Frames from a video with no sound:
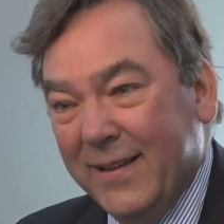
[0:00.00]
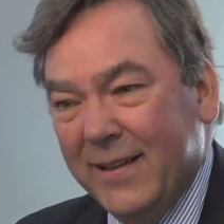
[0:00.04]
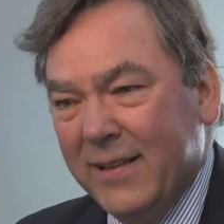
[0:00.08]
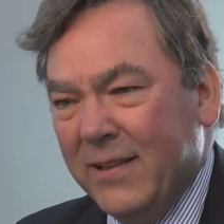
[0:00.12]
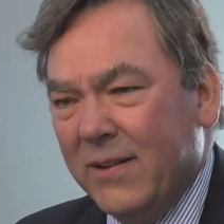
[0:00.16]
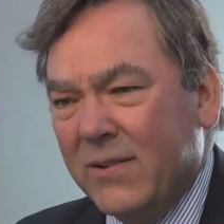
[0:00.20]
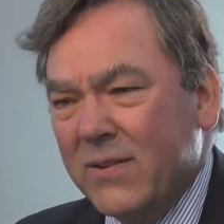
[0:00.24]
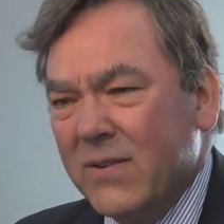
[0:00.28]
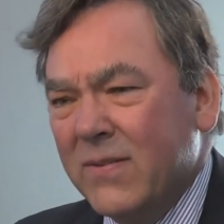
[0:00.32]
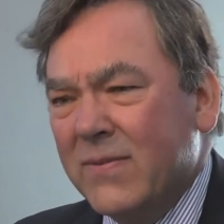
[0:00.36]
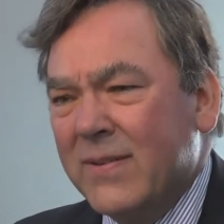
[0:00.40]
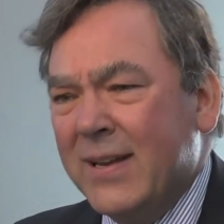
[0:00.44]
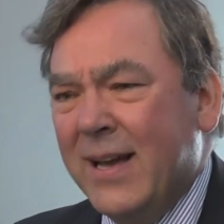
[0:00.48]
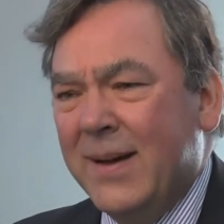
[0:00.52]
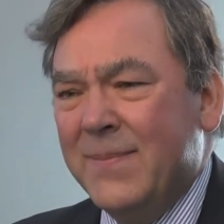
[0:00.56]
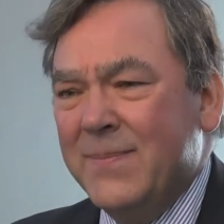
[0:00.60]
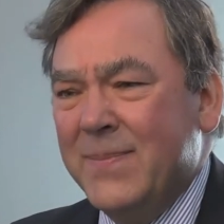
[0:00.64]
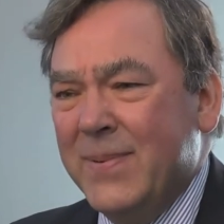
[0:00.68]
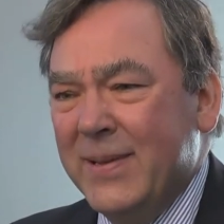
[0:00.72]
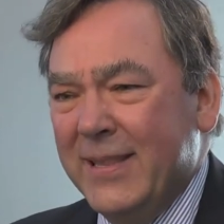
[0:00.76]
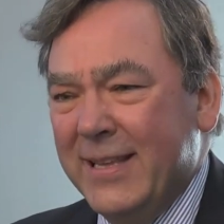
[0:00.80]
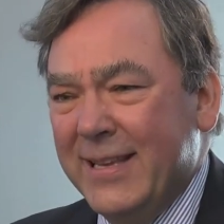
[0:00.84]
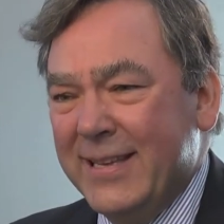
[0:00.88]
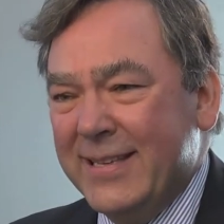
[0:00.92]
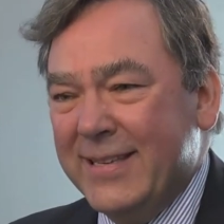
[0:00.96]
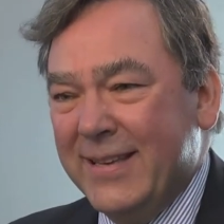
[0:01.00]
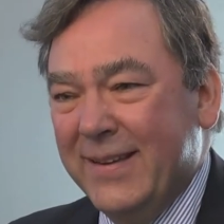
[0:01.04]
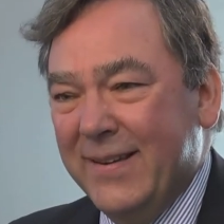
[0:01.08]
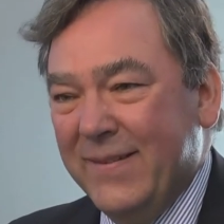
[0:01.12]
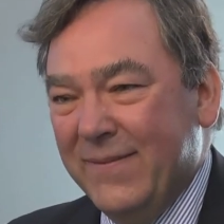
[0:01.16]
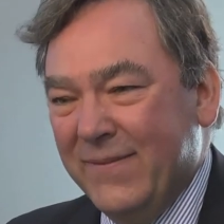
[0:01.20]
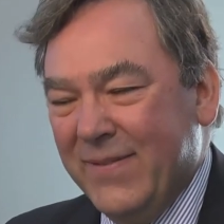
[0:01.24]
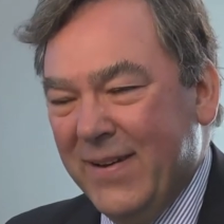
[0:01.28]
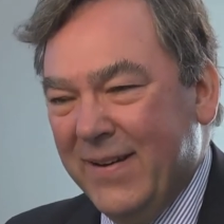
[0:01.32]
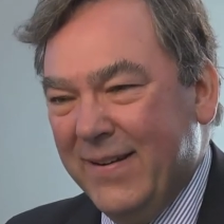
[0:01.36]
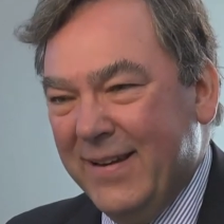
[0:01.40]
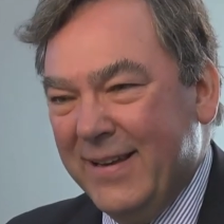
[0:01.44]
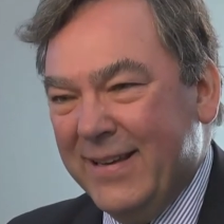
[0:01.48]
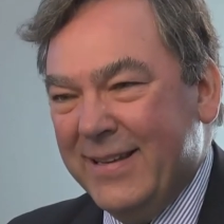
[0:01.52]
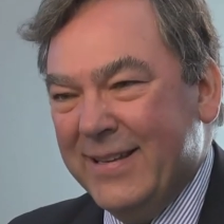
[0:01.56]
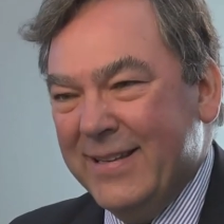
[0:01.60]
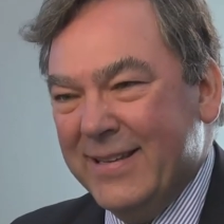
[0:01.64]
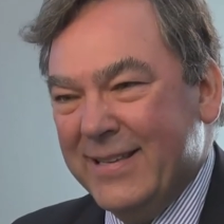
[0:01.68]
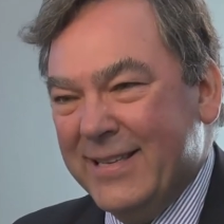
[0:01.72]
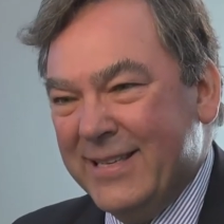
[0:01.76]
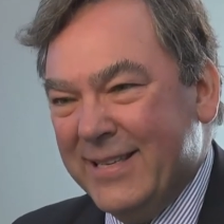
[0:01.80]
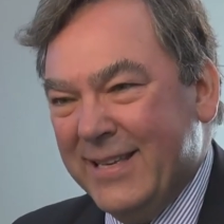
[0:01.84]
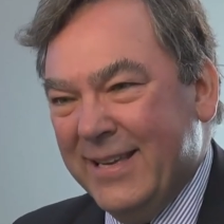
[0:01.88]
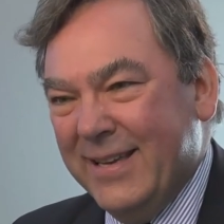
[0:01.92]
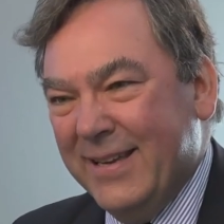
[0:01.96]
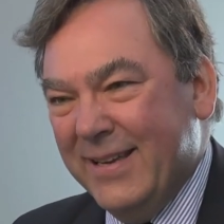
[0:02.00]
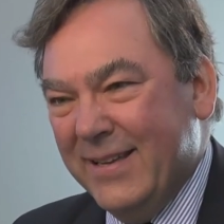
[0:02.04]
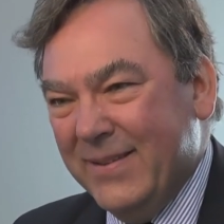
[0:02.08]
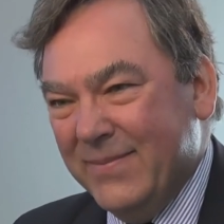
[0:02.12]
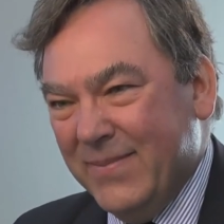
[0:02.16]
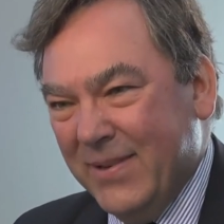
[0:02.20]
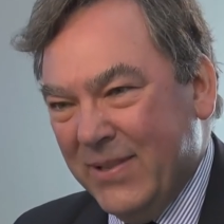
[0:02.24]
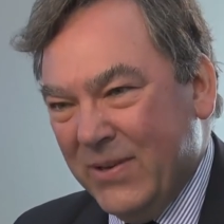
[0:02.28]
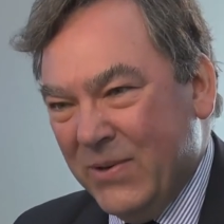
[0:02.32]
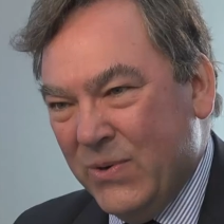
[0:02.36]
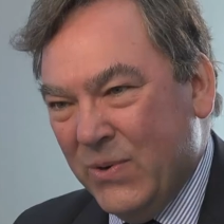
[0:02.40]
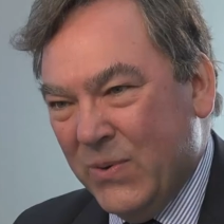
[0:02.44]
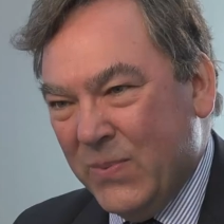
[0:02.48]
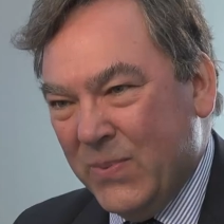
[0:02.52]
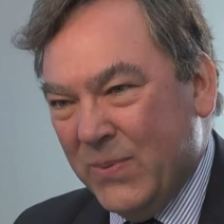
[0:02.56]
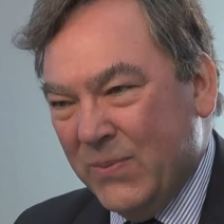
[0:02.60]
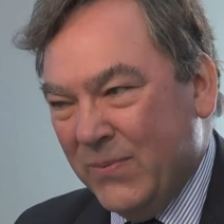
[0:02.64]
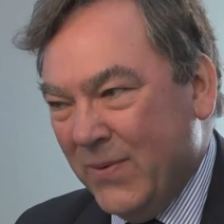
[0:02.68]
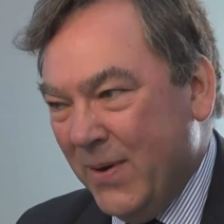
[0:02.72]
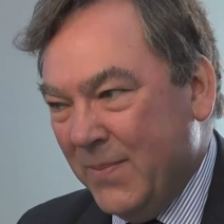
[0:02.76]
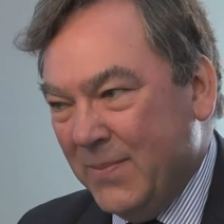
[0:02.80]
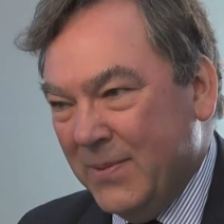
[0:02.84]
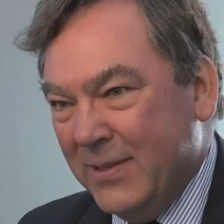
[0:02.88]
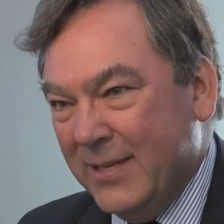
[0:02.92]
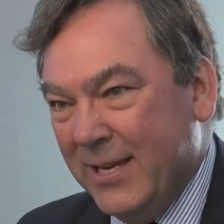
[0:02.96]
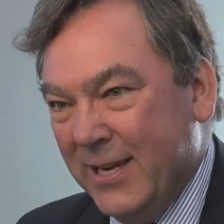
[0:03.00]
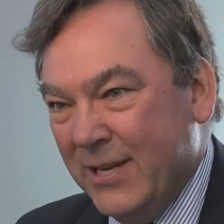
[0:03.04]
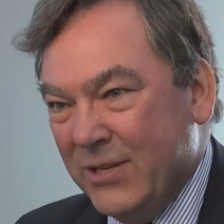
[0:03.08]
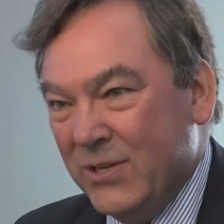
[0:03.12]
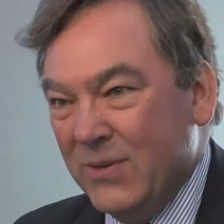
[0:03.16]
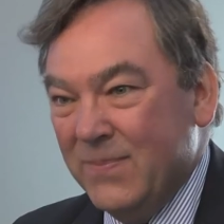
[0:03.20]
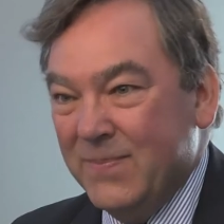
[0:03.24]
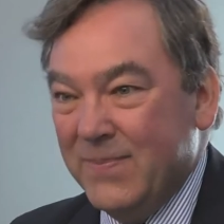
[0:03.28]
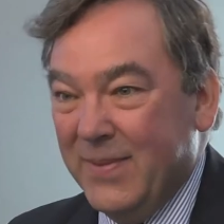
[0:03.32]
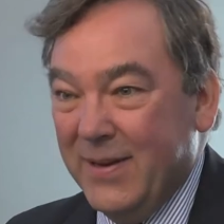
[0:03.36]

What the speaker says: A lot of companies are very concerned with corporate reputation,